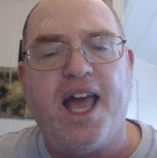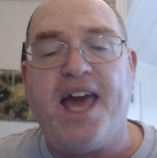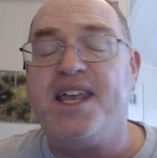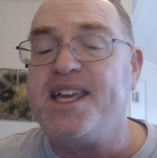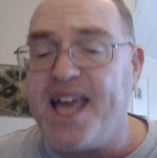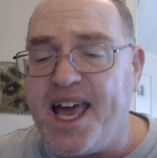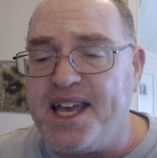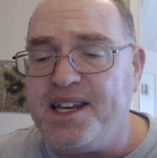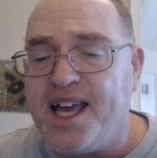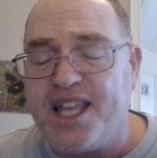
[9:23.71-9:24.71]
And
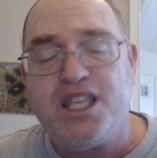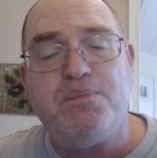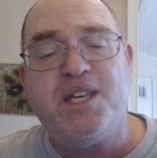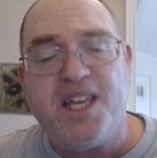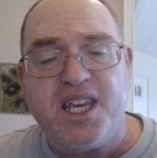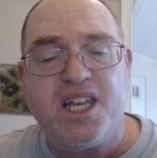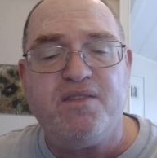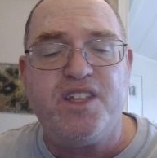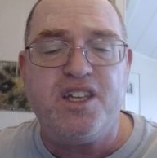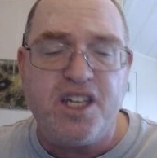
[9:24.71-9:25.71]
again, at the beginning
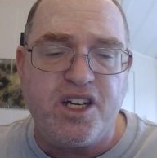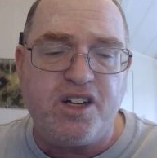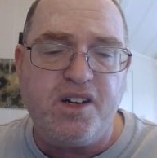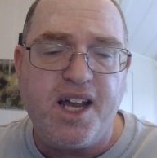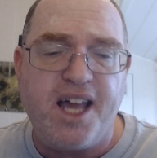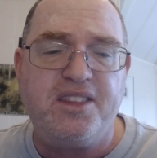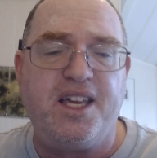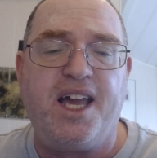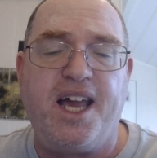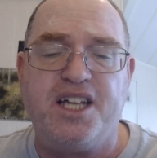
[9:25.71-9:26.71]
of the year at the
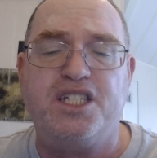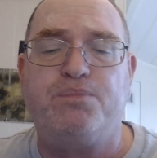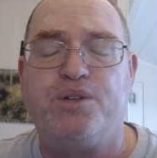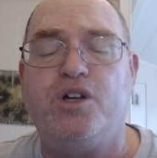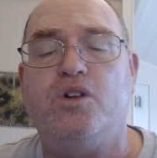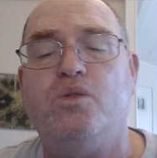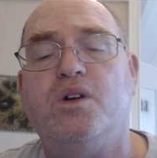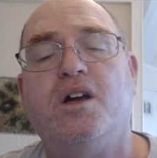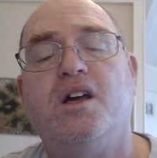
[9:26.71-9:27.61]
Hasbro